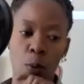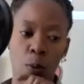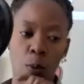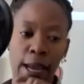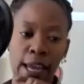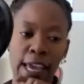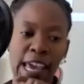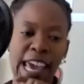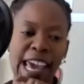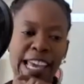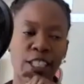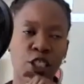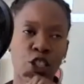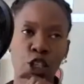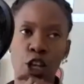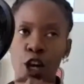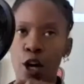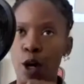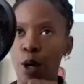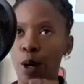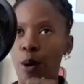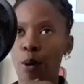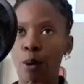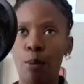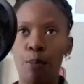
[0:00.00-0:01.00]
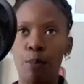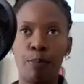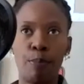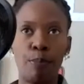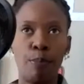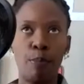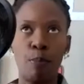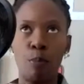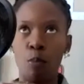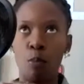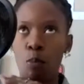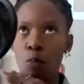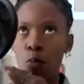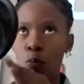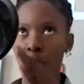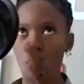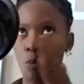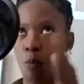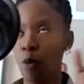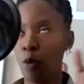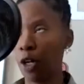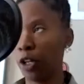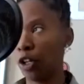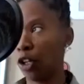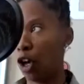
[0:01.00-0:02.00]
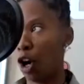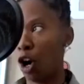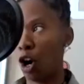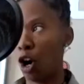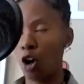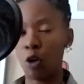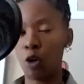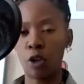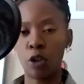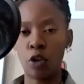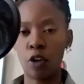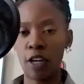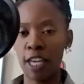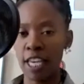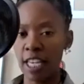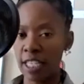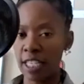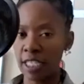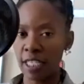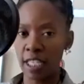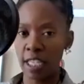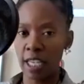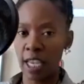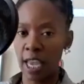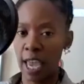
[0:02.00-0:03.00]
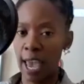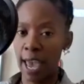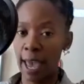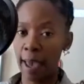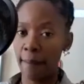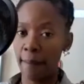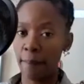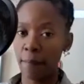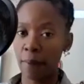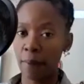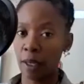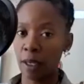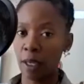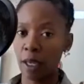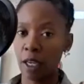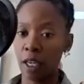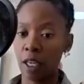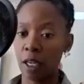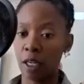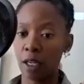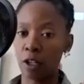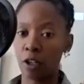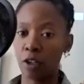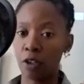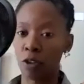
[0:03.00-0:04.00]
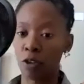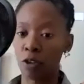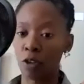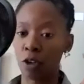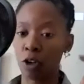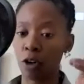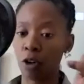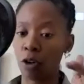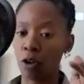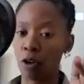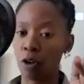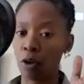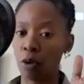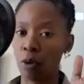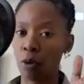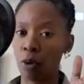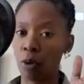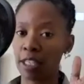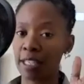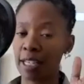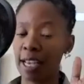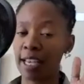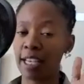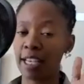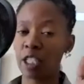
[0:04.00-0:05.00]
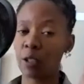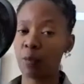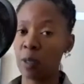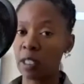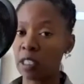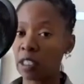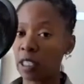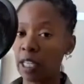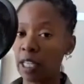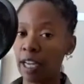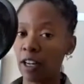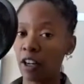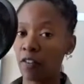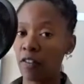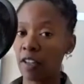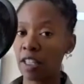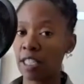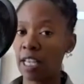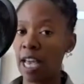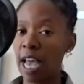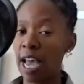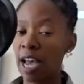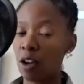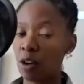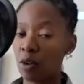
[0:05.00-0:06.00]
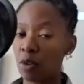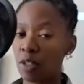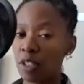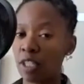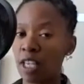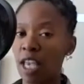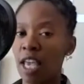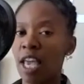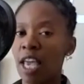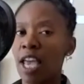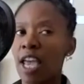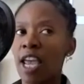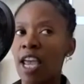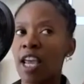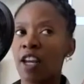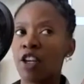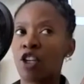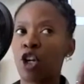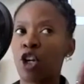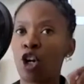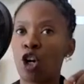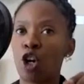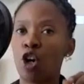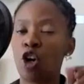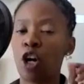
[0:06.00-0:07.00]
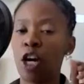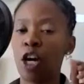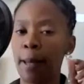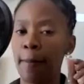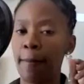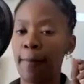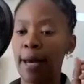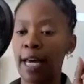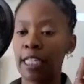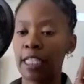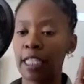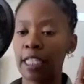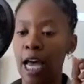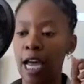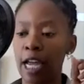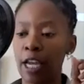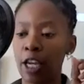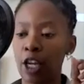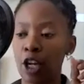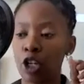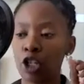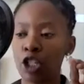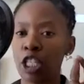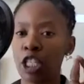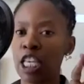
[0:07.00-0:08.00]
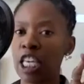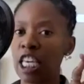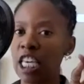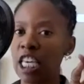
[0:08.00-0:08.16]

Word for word: Right. And so when the whole little incident happened and the girl, cause I had spent the night over his house, the girl cut my tires.